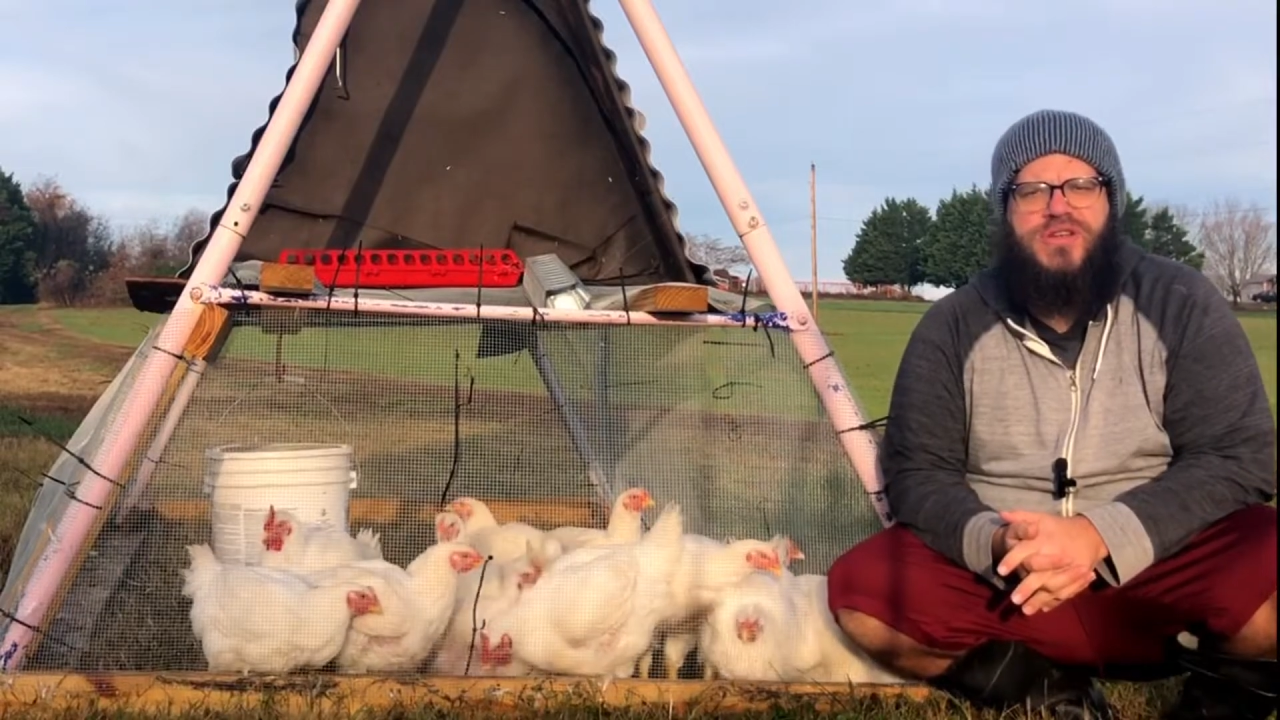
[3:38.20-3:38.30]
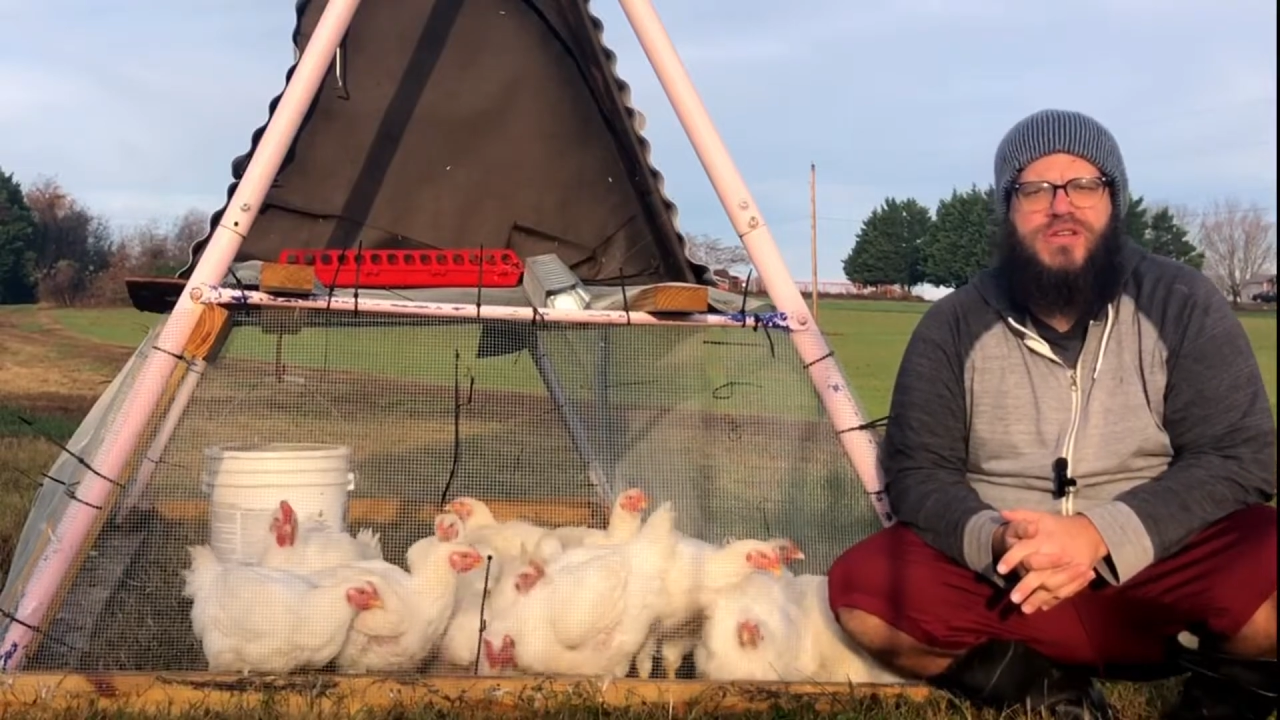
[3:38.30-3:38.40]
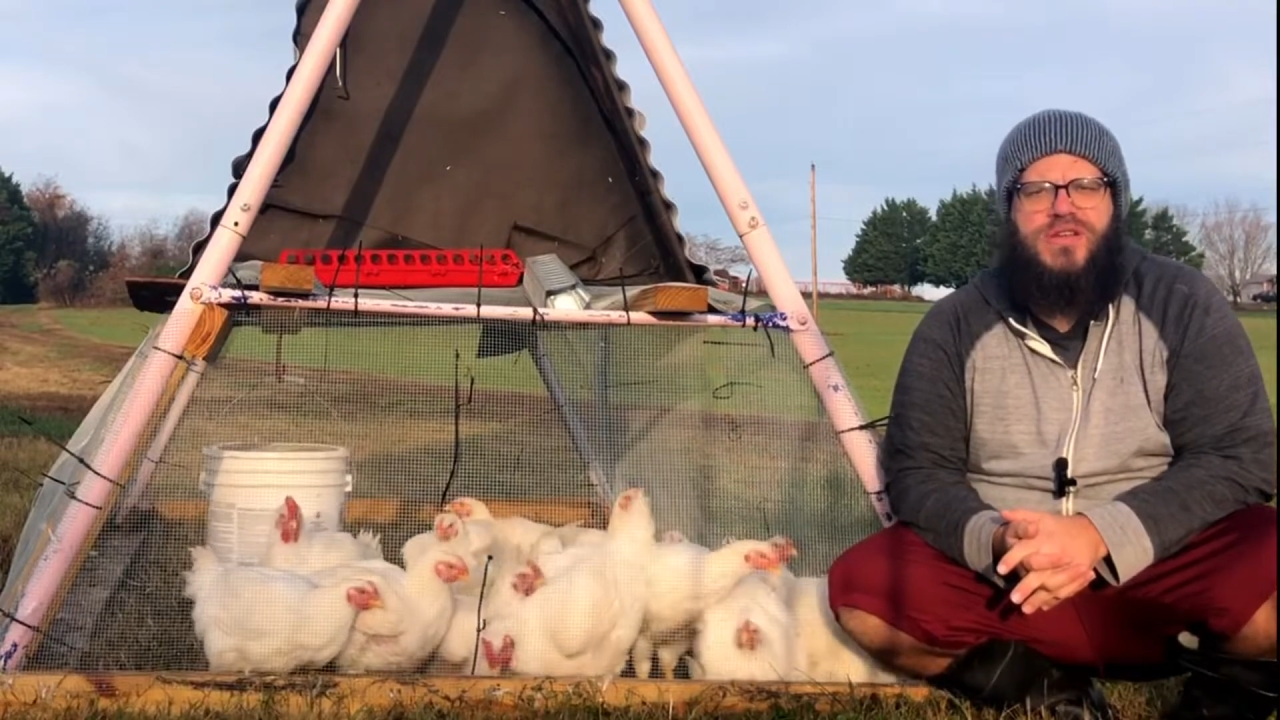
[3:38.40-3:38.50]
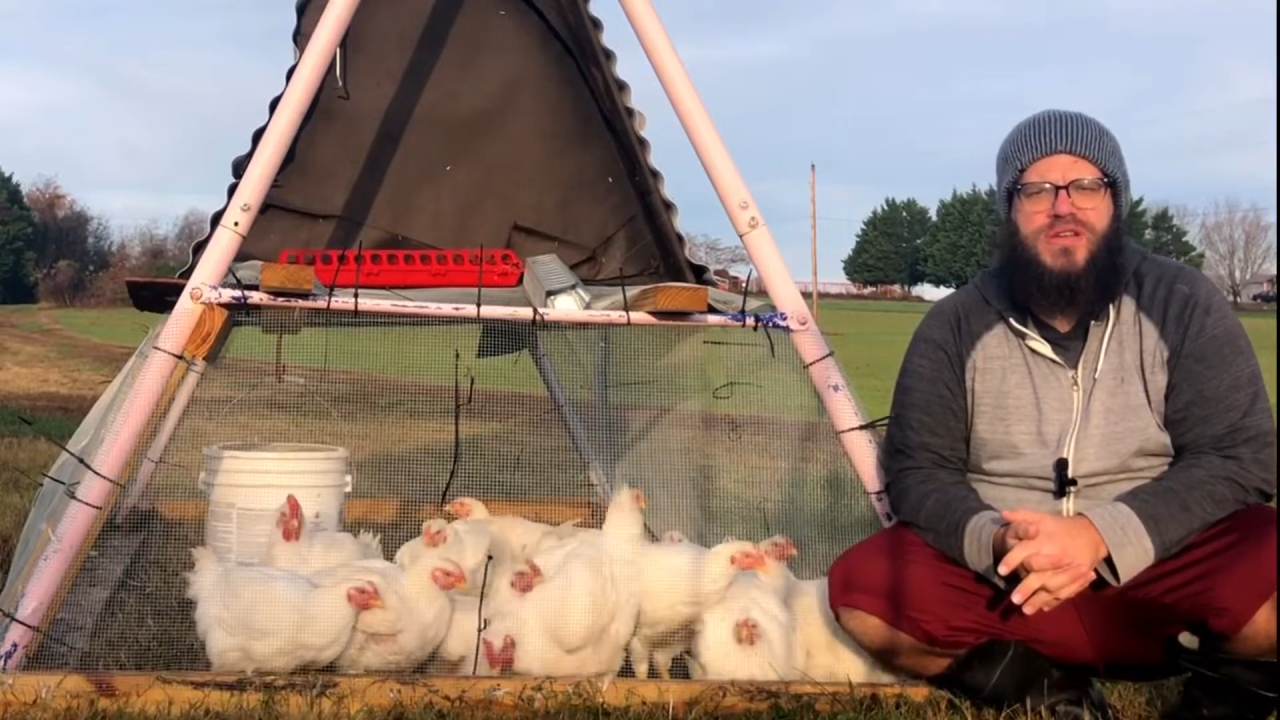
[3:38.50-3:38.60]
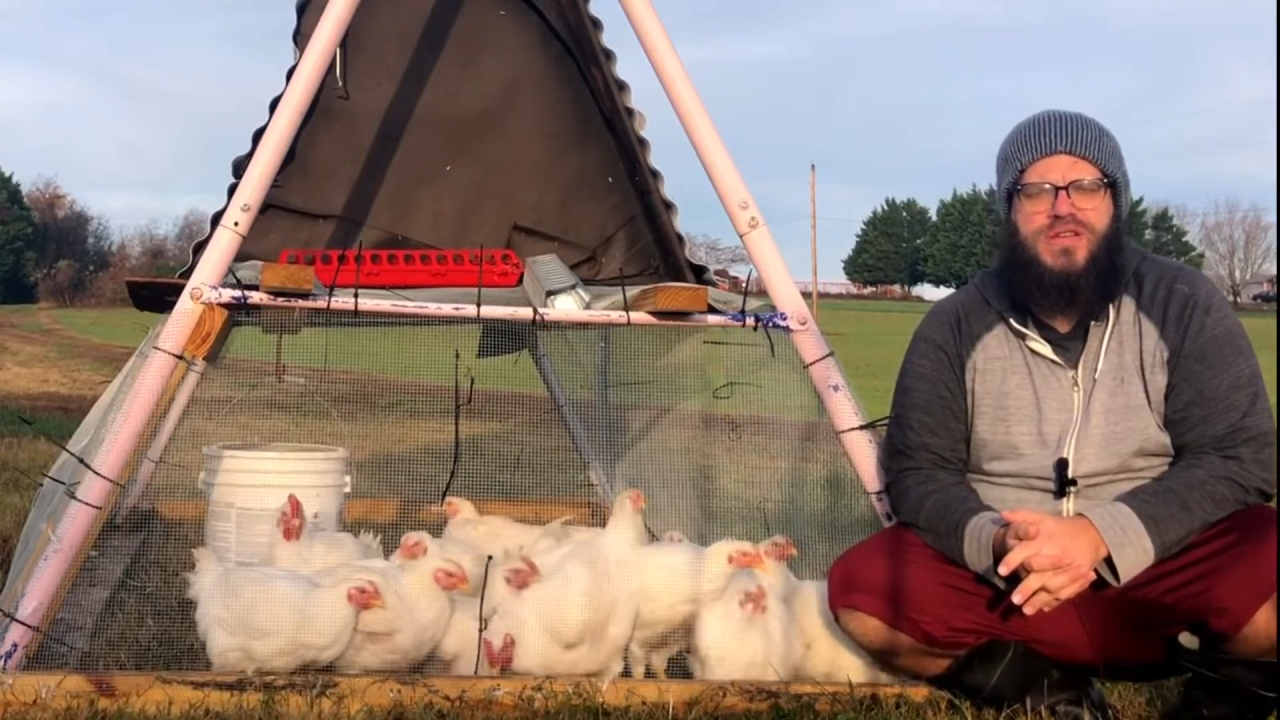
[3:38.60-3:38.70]

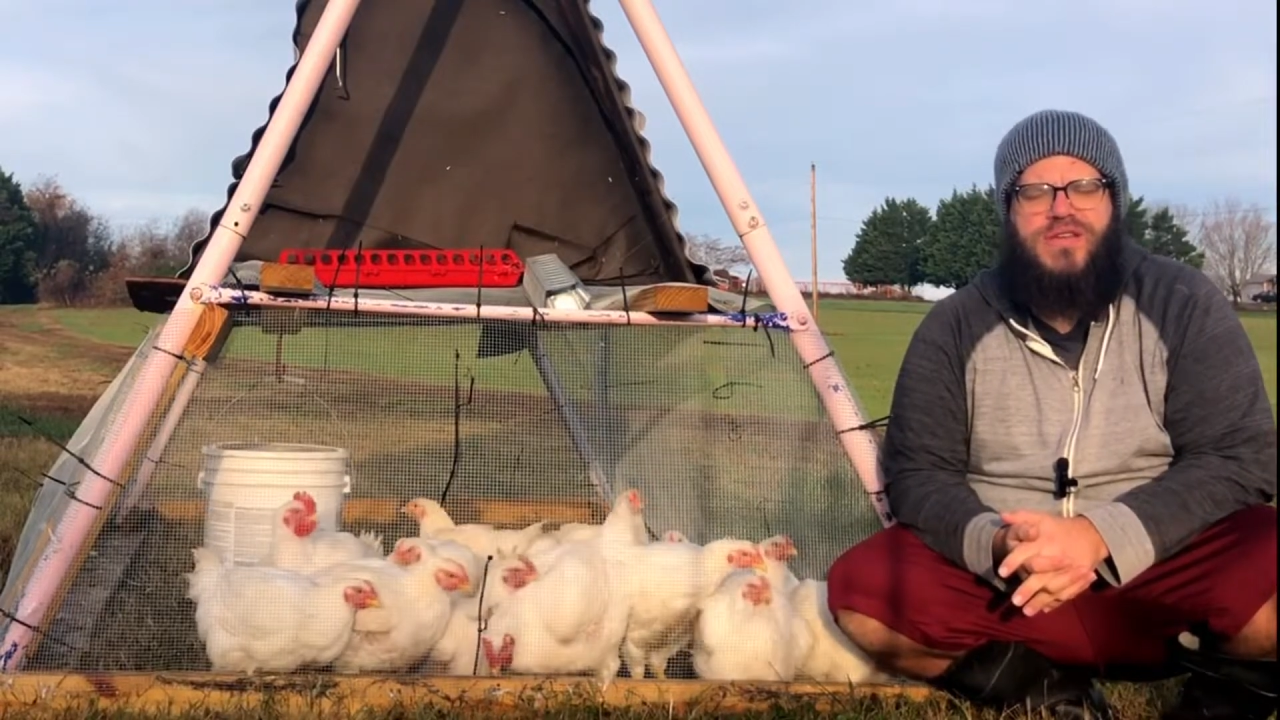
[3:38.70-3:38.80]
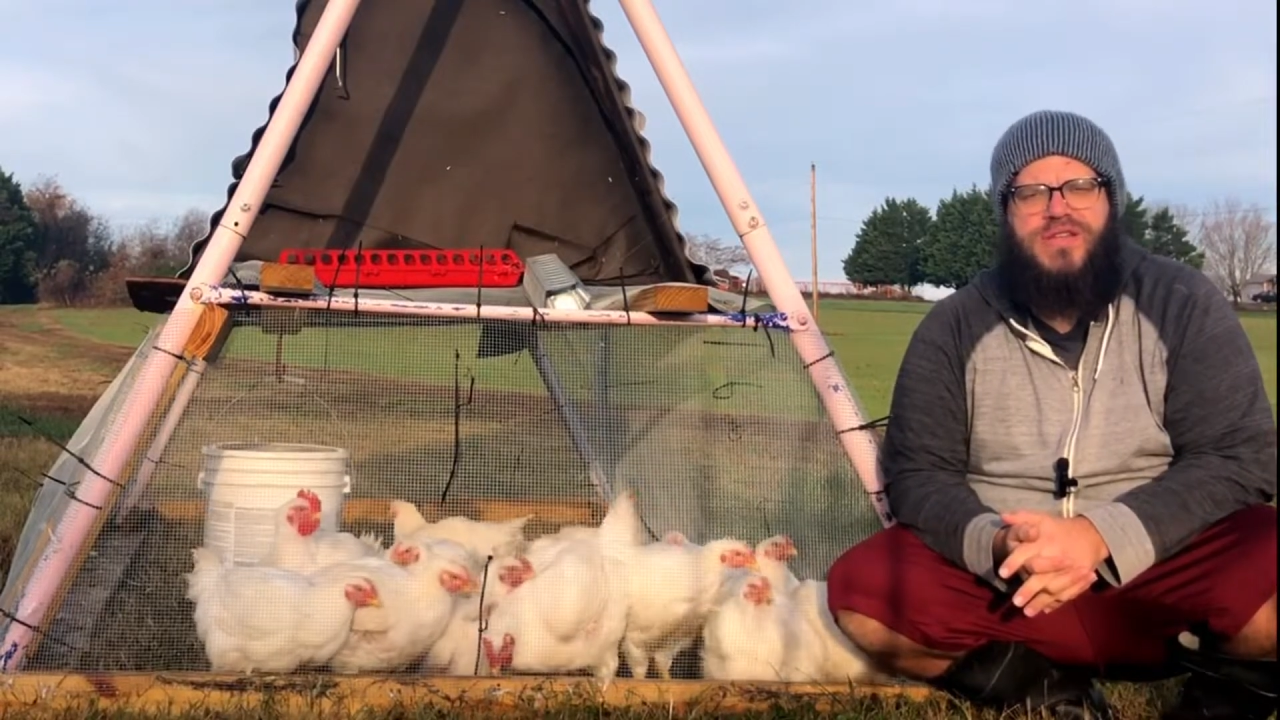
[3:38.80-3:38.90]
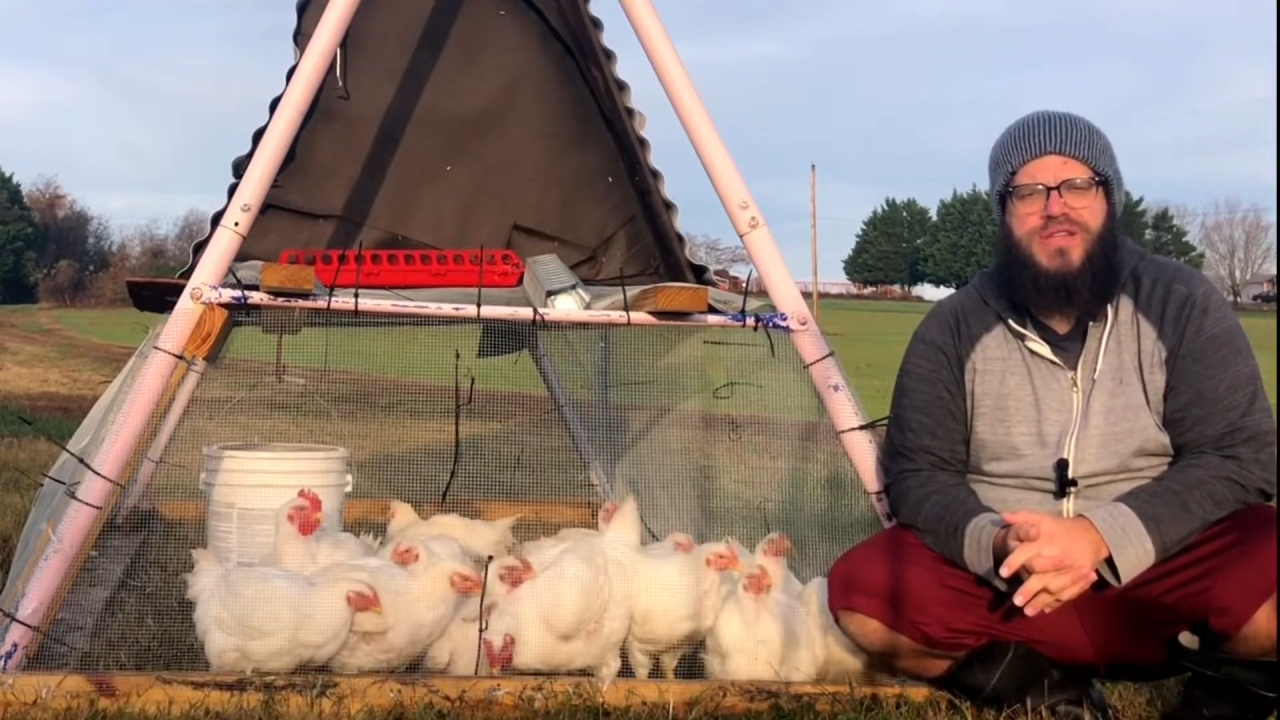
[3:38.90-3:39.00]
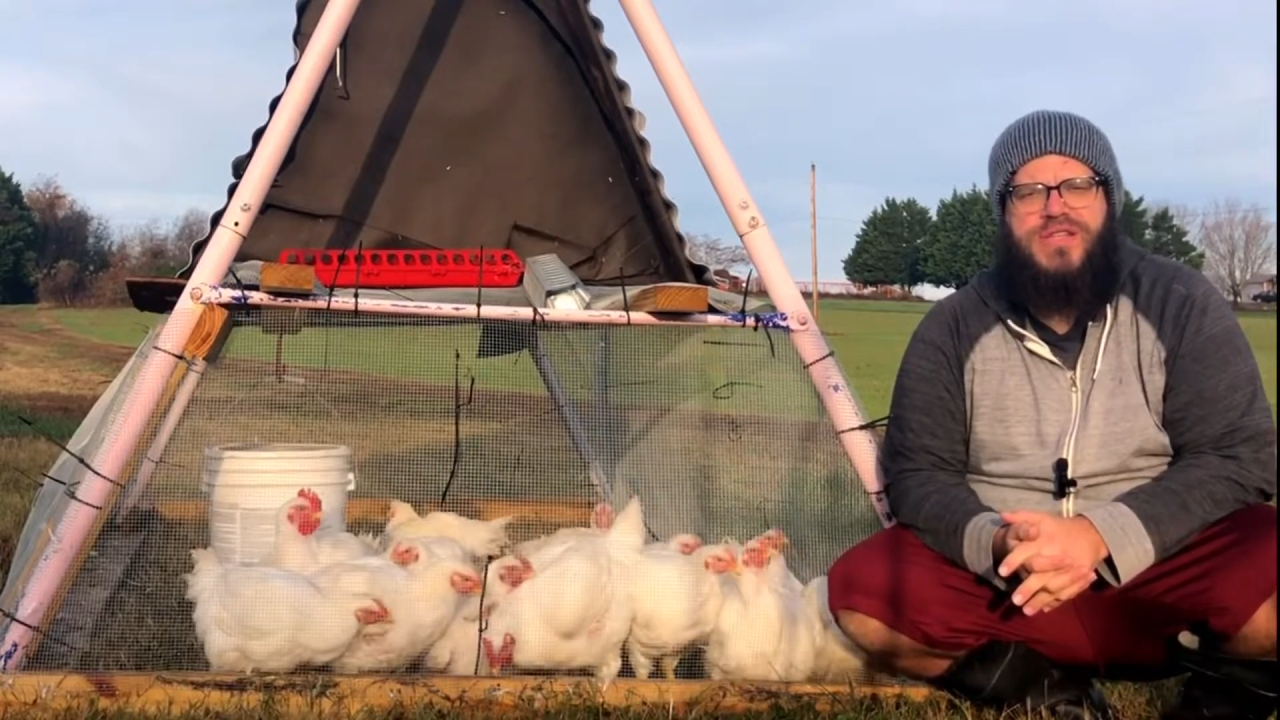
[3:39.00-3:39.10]
and let's